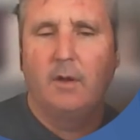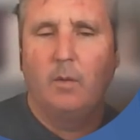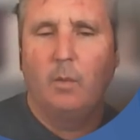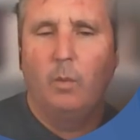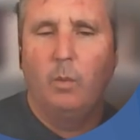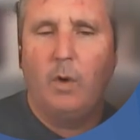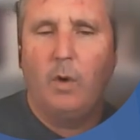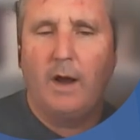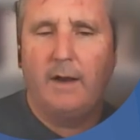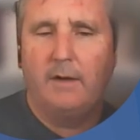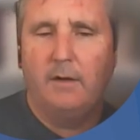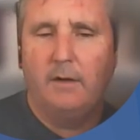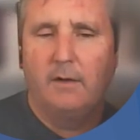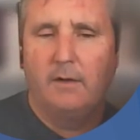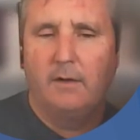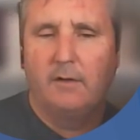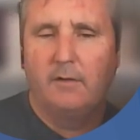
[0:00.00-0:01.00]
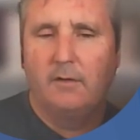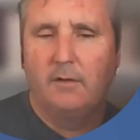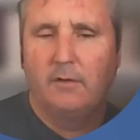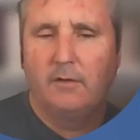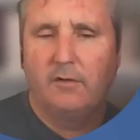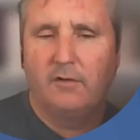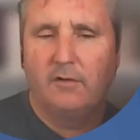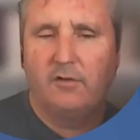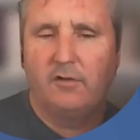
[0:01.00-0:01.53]
1
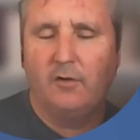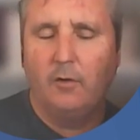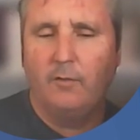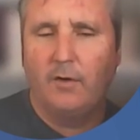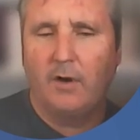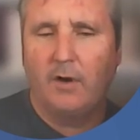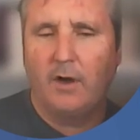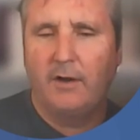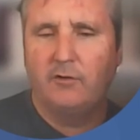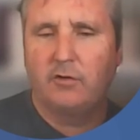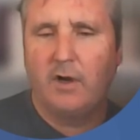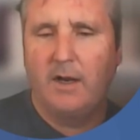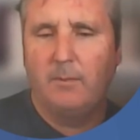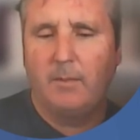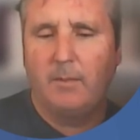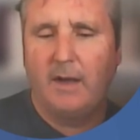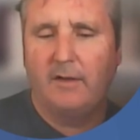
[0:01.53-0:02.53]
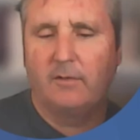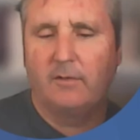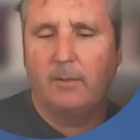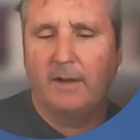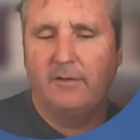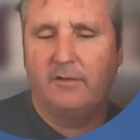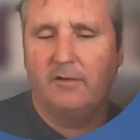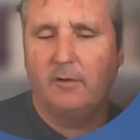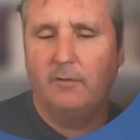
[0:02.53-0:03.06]
silver nitrate makes
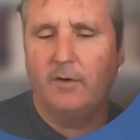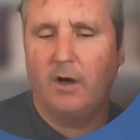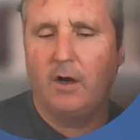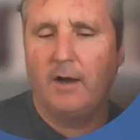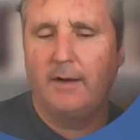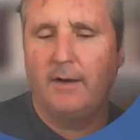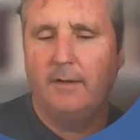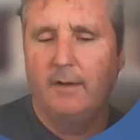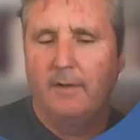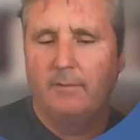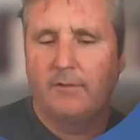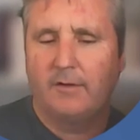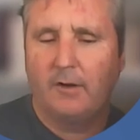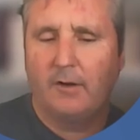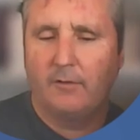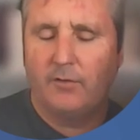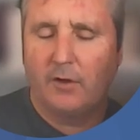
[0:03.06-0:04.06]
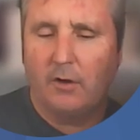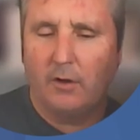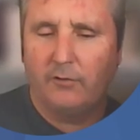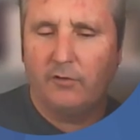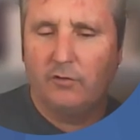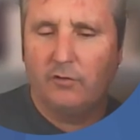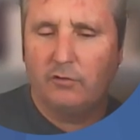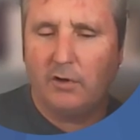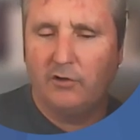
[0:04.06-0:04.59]
1 silver ion. So if the
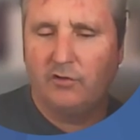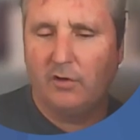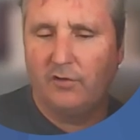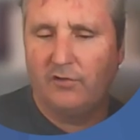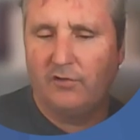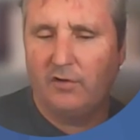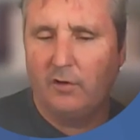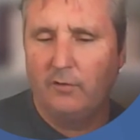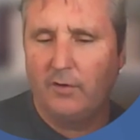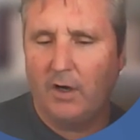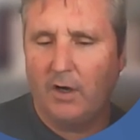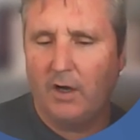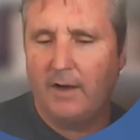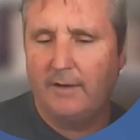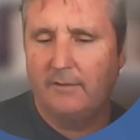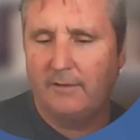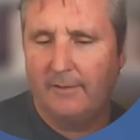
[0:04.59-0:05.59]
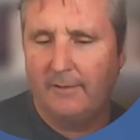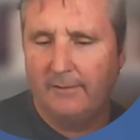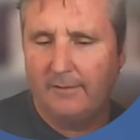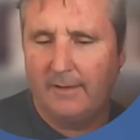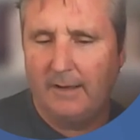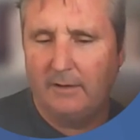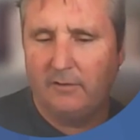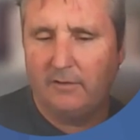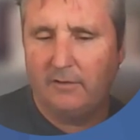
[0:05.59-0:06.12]
concentration of silver ions is
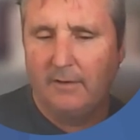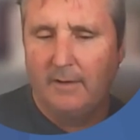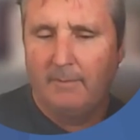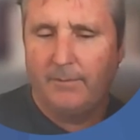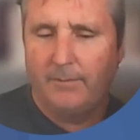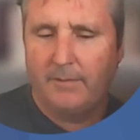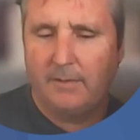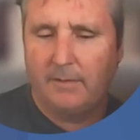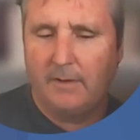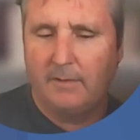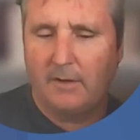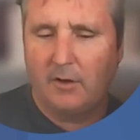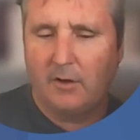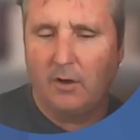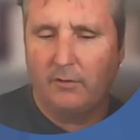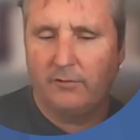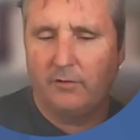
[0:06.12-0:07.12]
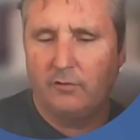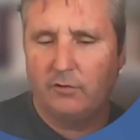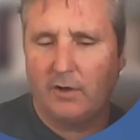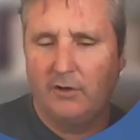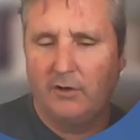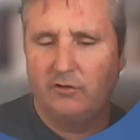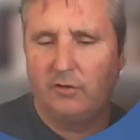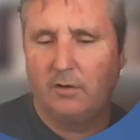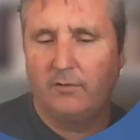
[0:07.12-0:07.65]
this, then the
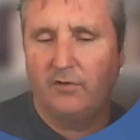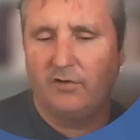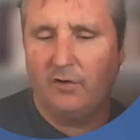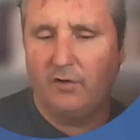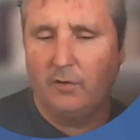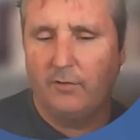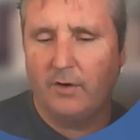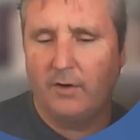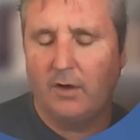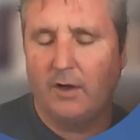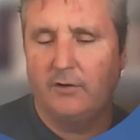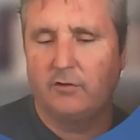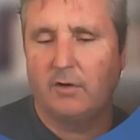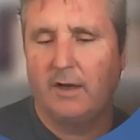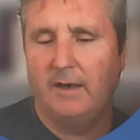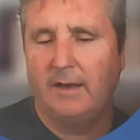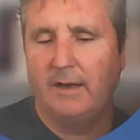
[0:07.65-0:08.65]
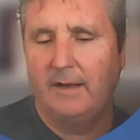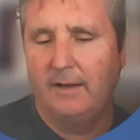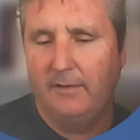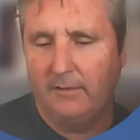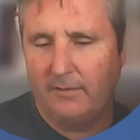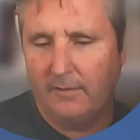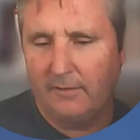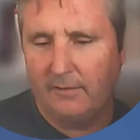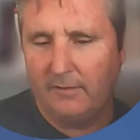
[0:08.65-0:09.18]
concentration of silver nitrate
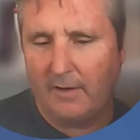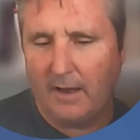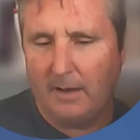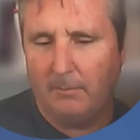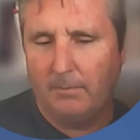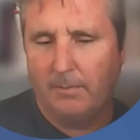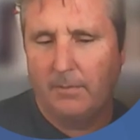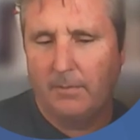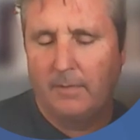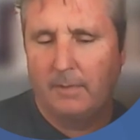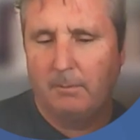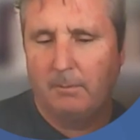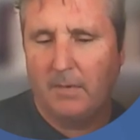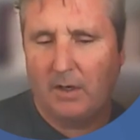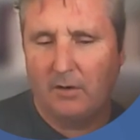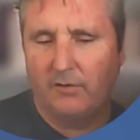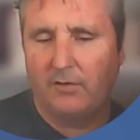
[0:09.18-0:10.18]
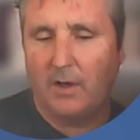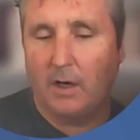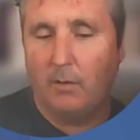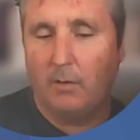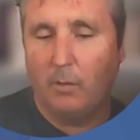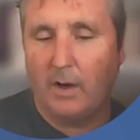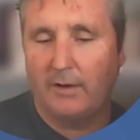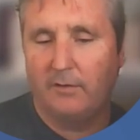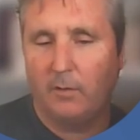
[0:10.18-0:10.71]
is the same, because they
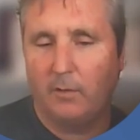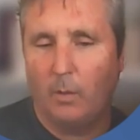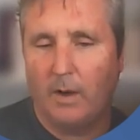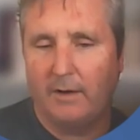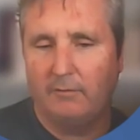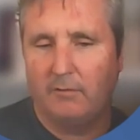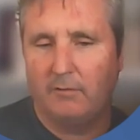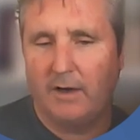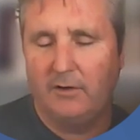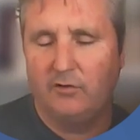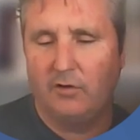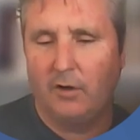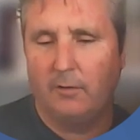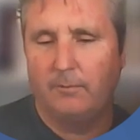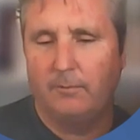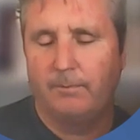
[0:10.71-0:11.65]
are 1-to-1 ratio.